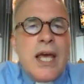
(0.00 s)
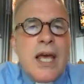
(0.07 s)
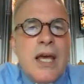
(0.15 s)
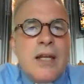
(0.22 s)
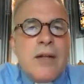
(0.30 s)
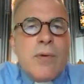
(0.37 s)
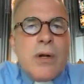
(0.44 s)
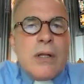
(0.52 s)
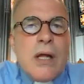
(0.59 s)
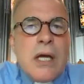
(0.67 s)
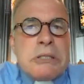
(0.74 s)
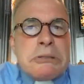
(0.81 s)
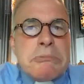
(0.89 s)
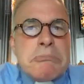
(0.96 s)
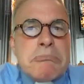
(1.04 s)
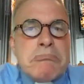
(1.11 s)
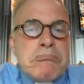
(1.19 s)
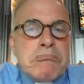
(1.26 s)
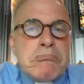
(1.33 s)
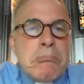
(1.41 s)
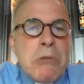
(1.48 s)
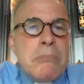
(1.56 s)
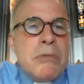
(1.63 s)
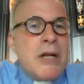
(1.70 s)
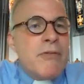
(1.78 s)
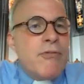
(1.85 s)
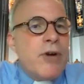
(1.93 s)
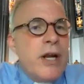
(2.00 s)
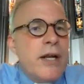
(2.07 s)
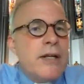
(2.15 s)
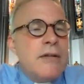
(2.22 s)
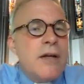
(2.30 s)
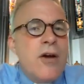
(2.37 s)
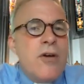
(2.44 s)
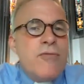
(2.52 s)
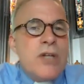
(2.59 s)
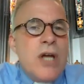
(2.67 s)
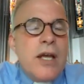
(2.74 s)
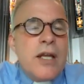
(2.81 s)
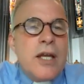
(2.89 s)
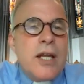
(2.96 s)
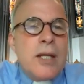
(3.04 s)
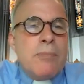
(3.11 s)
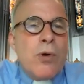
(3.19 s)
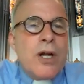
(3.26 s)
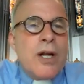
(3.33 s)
And he realized, I'm not afraid of dying anymore.